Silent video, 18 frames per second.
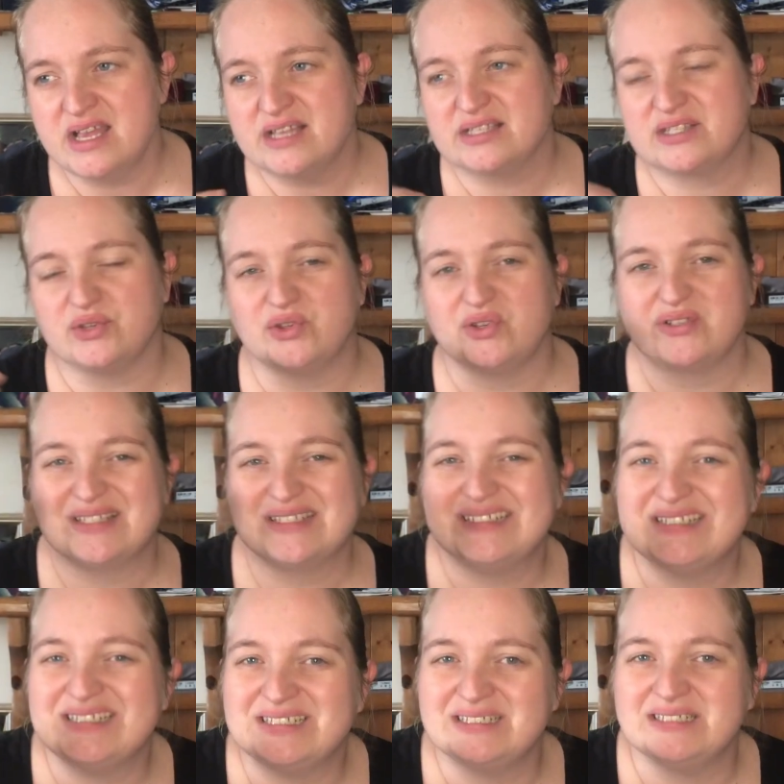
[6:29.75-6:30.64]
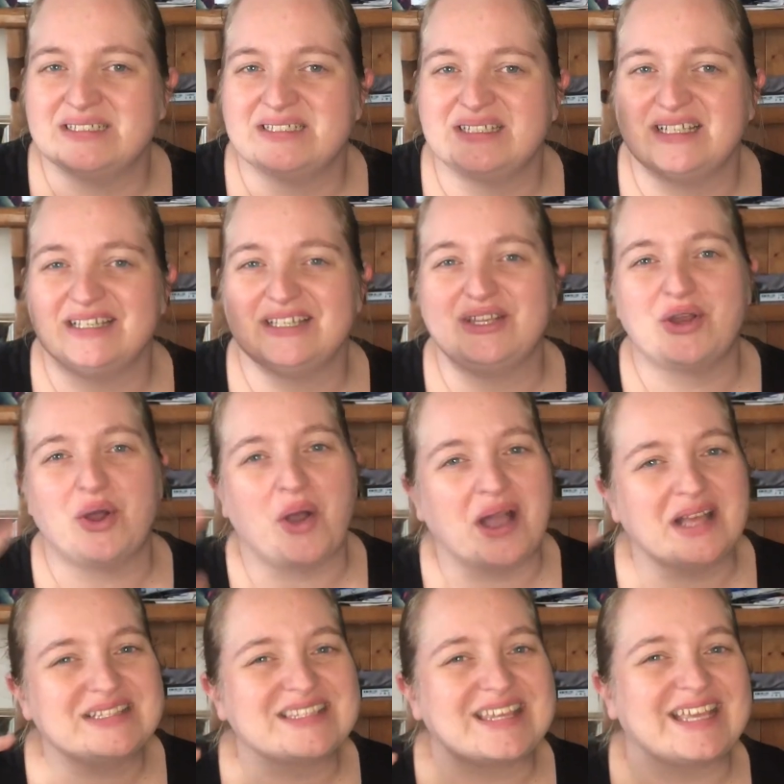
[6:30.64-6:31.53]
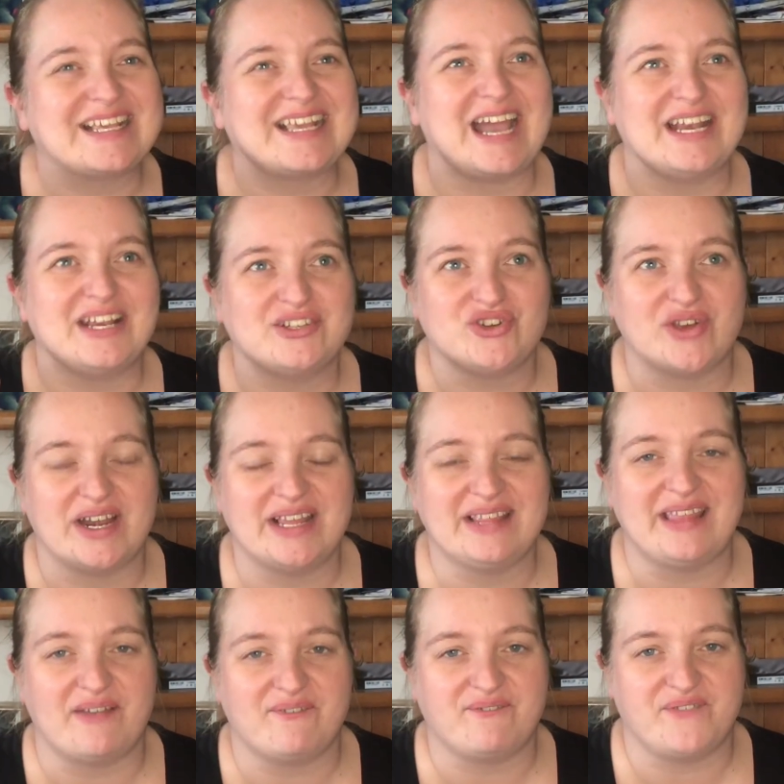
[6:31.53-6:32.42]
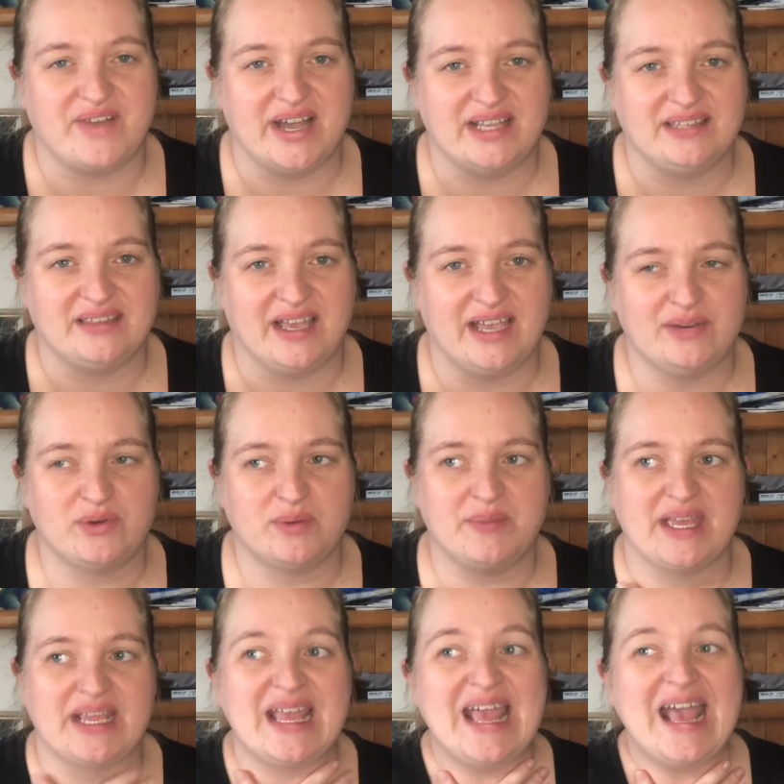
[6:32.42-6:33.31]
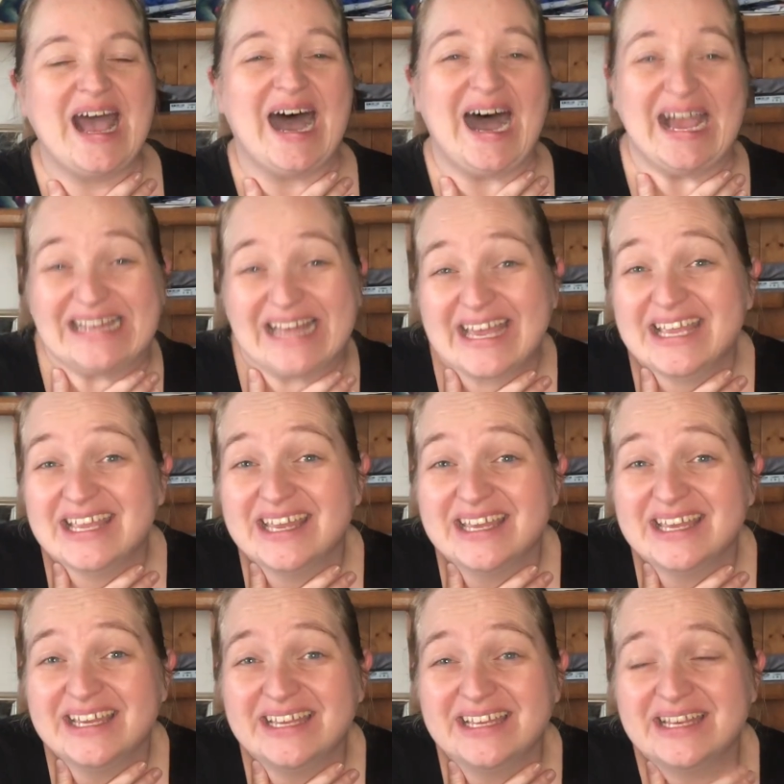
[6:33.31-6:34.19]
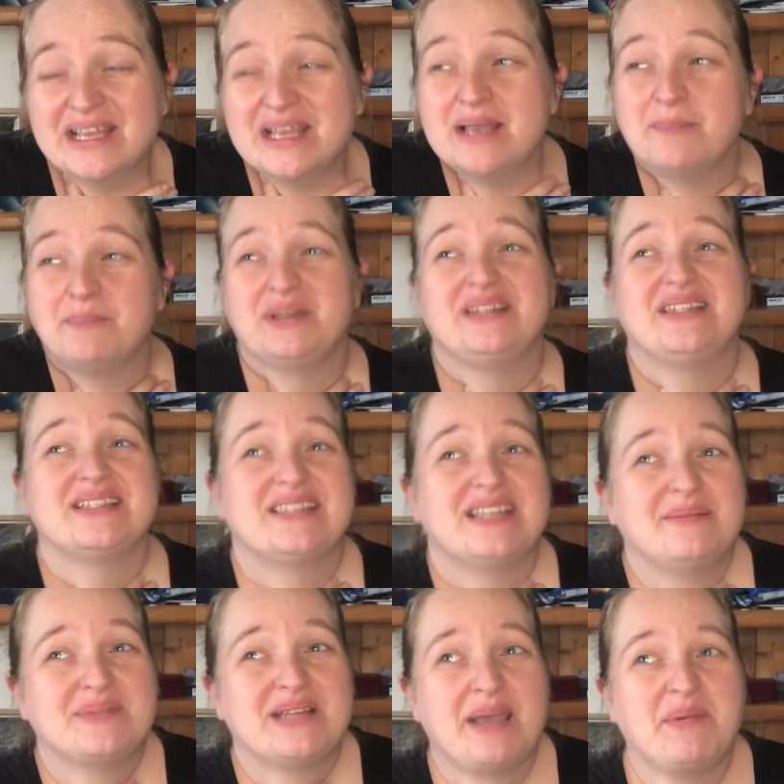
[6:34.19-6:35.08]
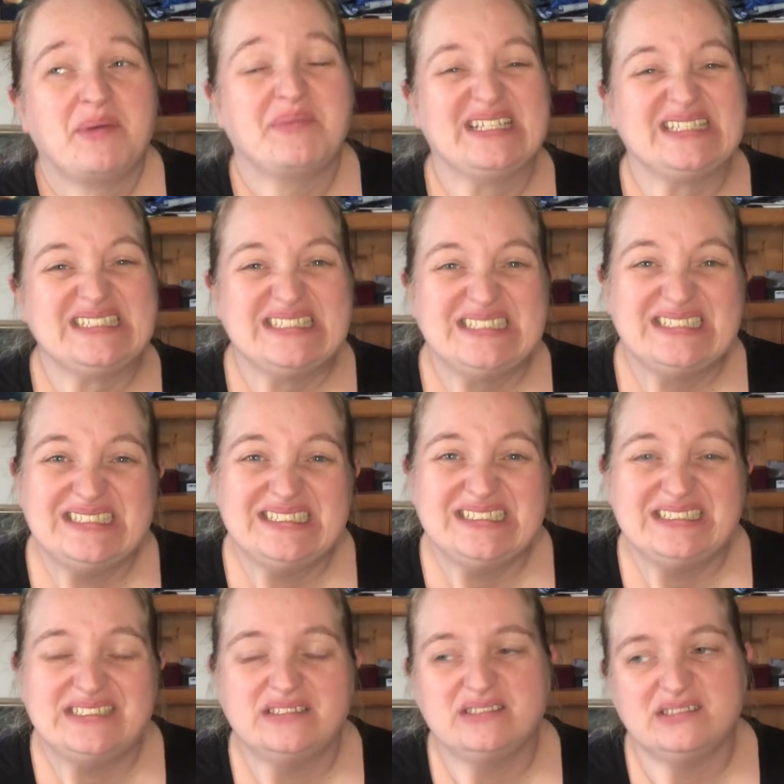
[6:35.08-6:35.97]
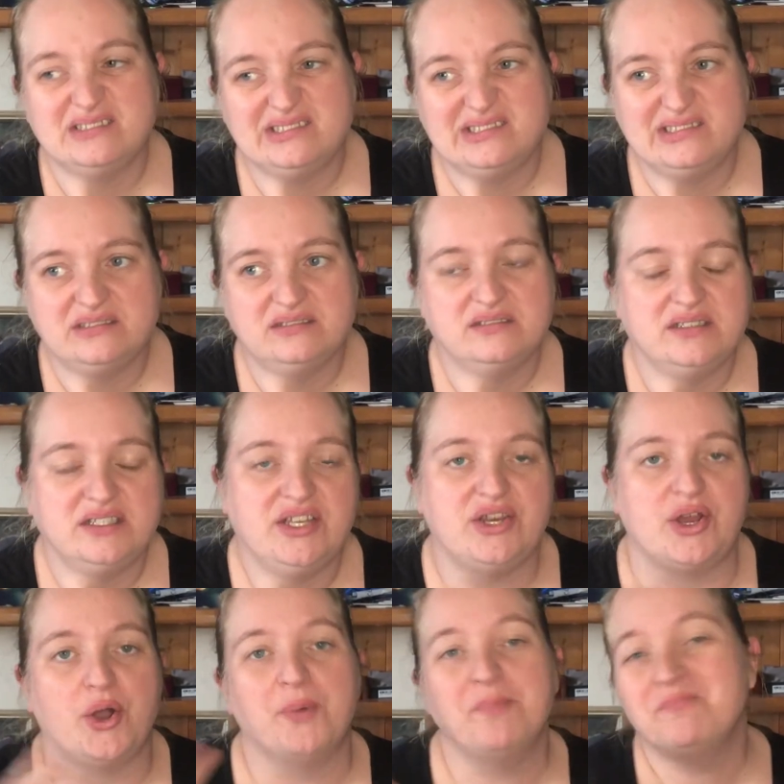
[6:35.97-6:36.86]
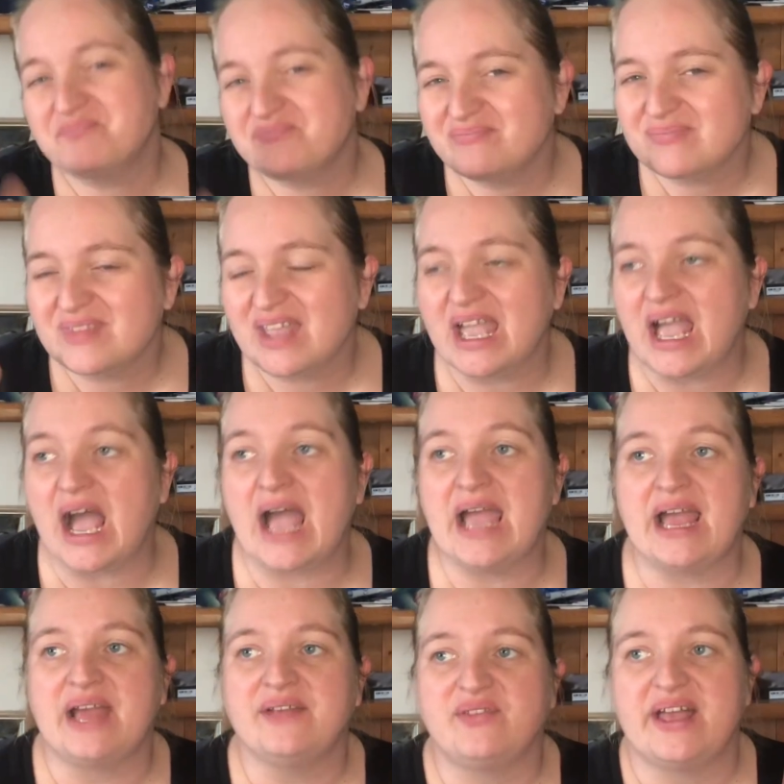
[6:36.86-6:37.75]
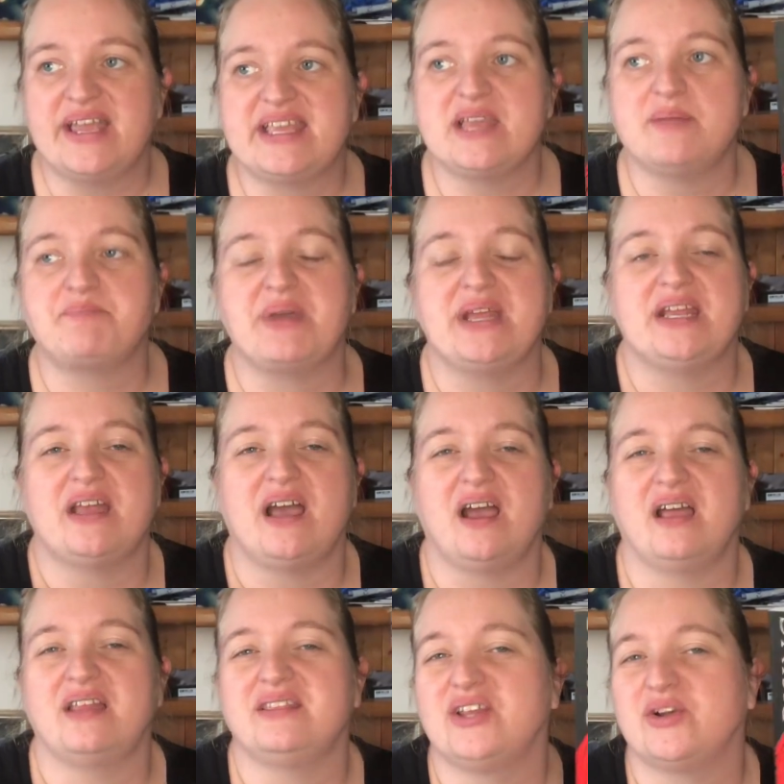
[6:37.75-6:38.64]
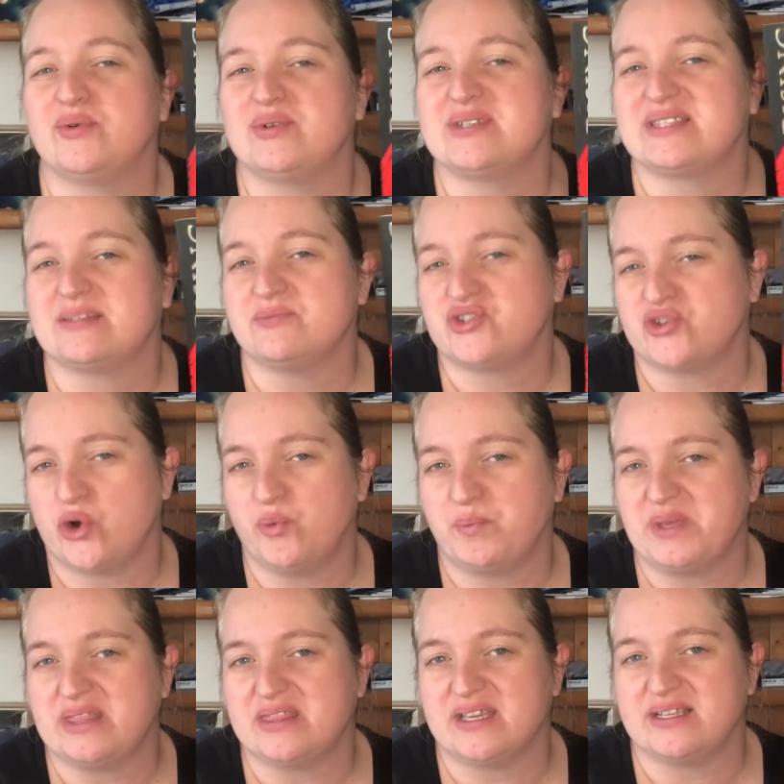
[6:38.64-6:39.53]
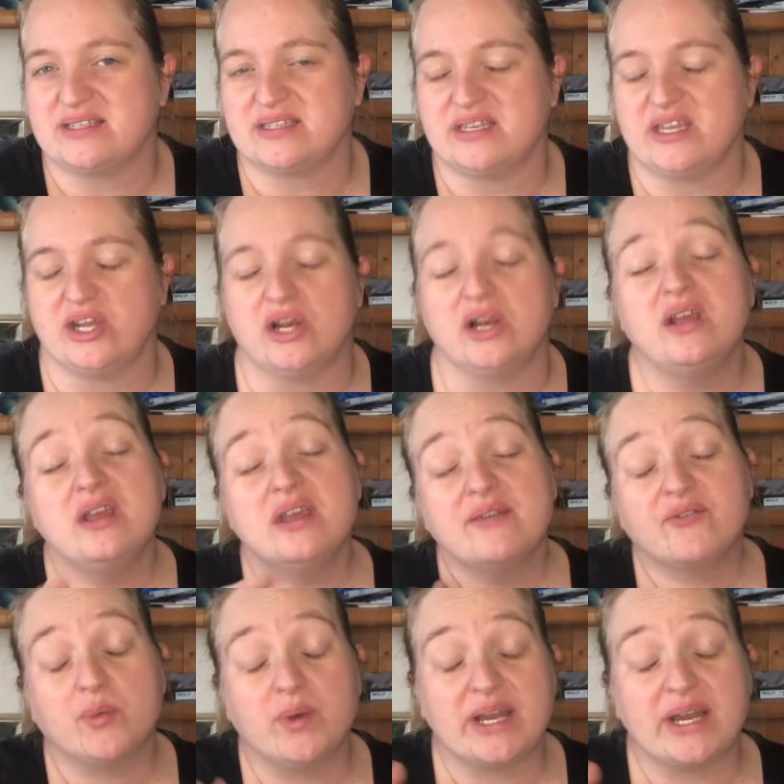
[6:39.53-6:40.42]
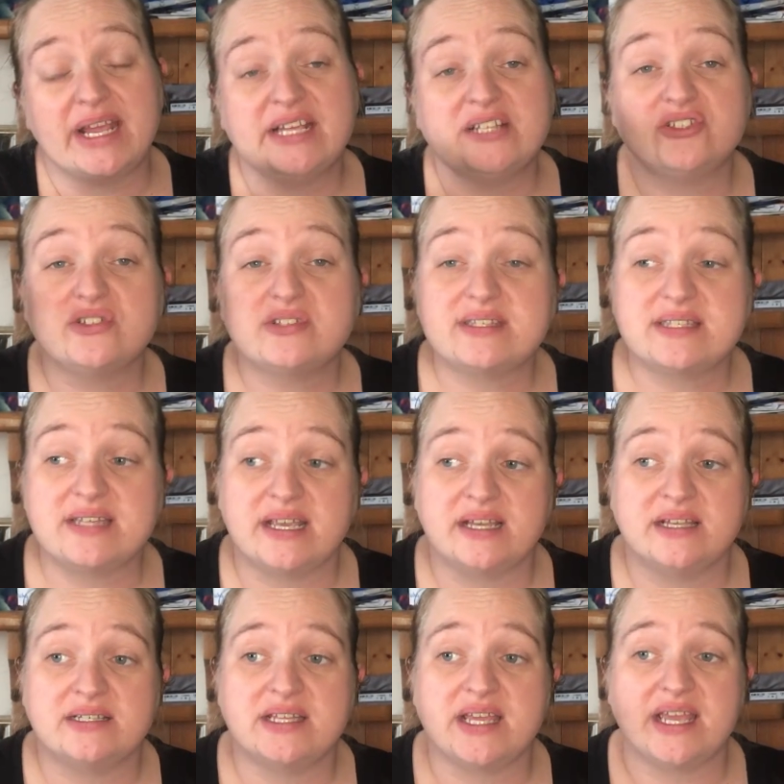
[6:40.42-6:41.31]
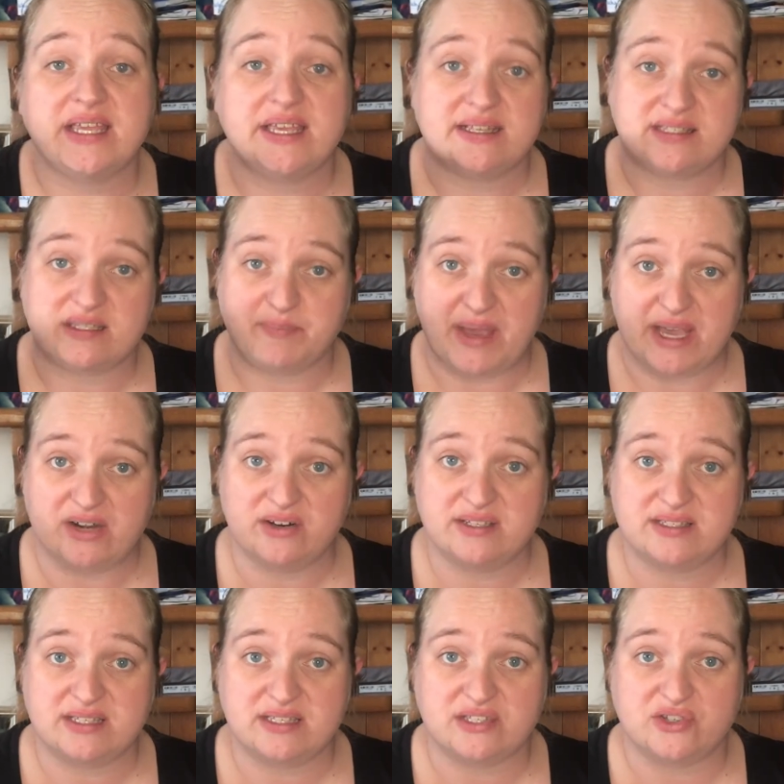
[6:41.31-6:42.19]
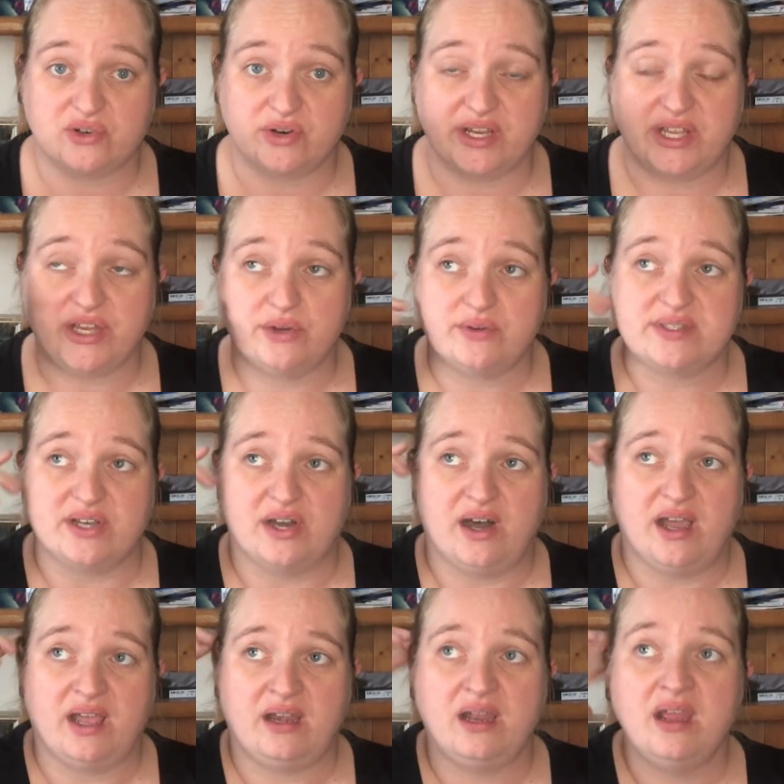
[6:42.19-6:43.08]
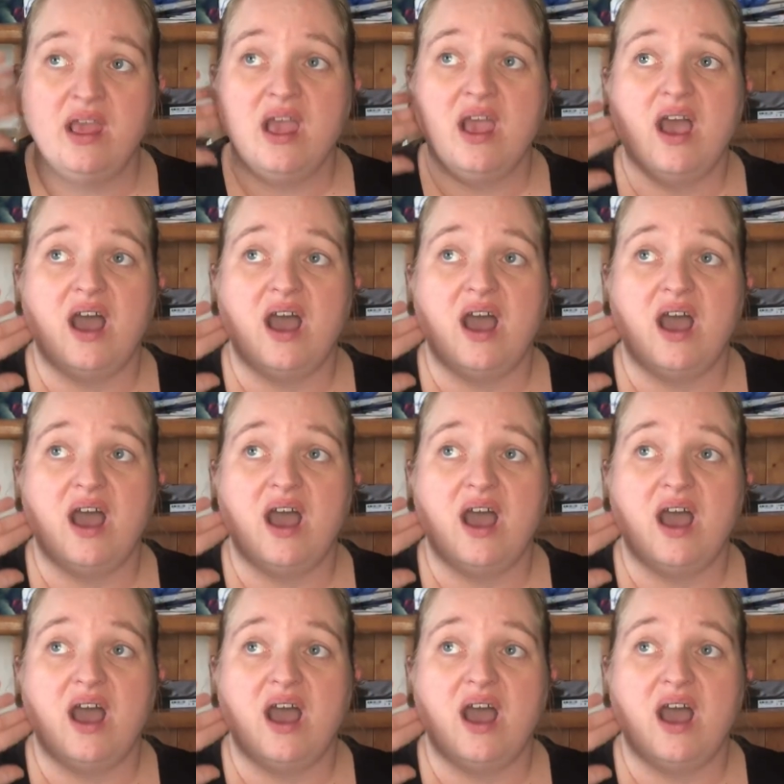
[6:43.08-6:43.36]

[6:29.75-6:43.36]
So there's, it's like kind of treading that fine line where I'm like, I like it, but at the same time I'm like, I like it, but there was some tropey things in here. From what I understand, it gets better as the story goes on.